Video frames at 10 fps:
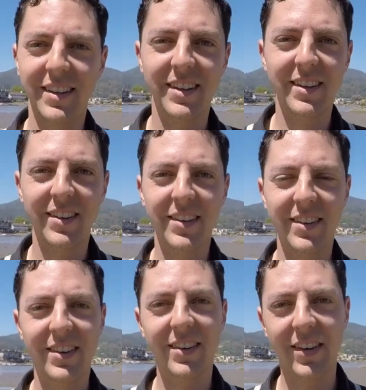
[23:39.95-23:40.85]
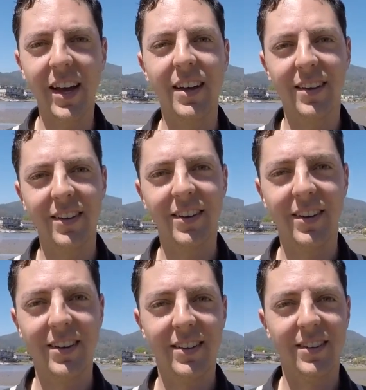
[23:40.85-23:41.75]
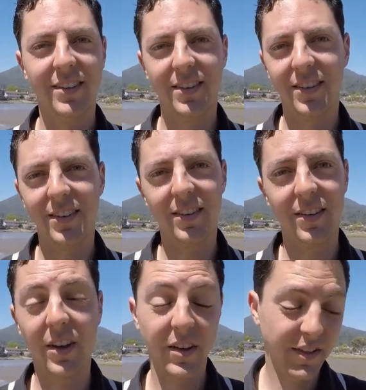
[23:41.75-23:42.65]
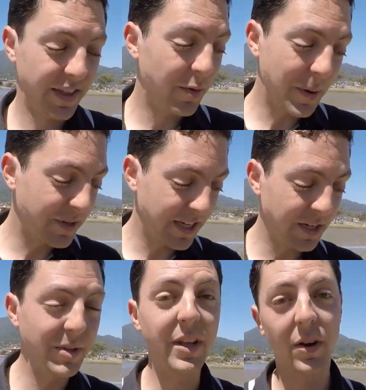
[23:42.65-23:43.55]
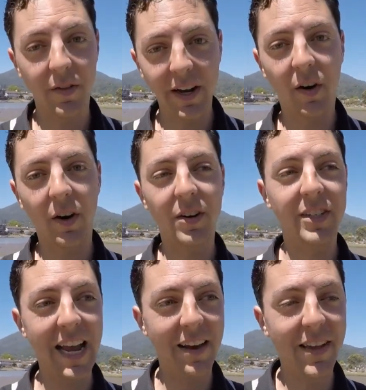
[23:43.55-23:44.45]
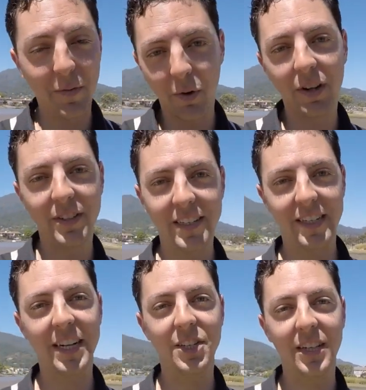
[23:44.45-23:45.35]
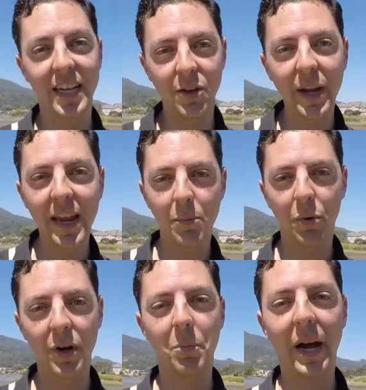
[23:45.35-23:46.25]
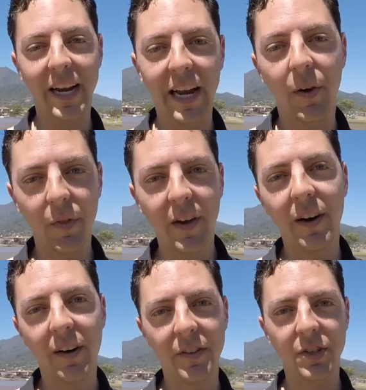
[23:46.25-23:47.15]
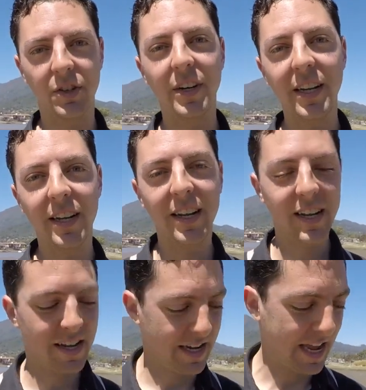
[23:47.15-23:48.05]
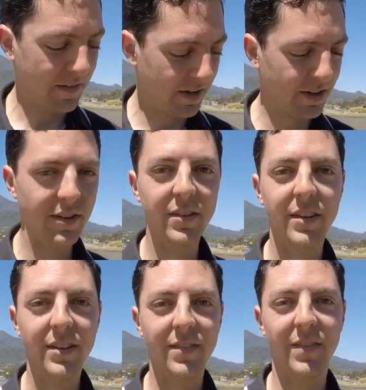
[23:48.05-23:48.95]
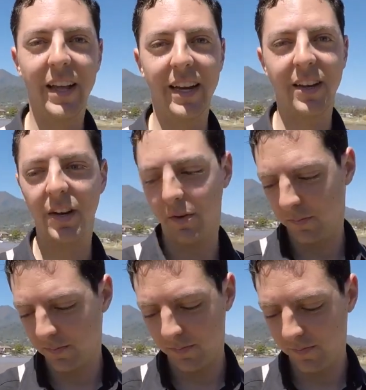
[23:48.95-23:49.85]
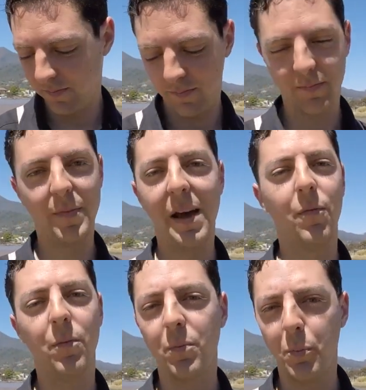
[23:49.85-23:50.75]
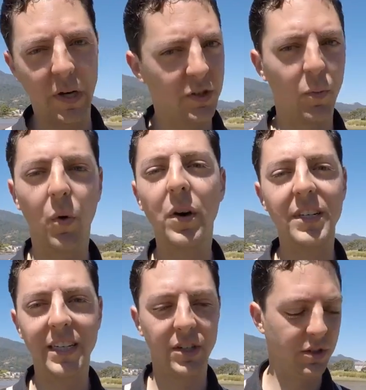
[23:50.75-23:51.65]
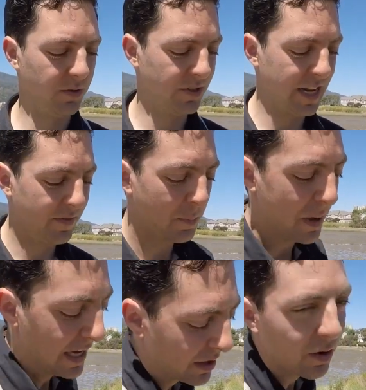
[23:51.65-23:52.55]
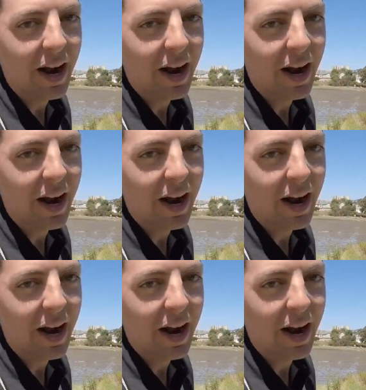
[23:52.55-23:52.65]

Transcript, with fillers: big glass window I yeah. hear, and people walking by on the street can see it. Their reputation. I mean, they're they are to have that royal designation. Like you can't put a bike out there on the street and have it, like you know, have bunch of warranty issues and have the paint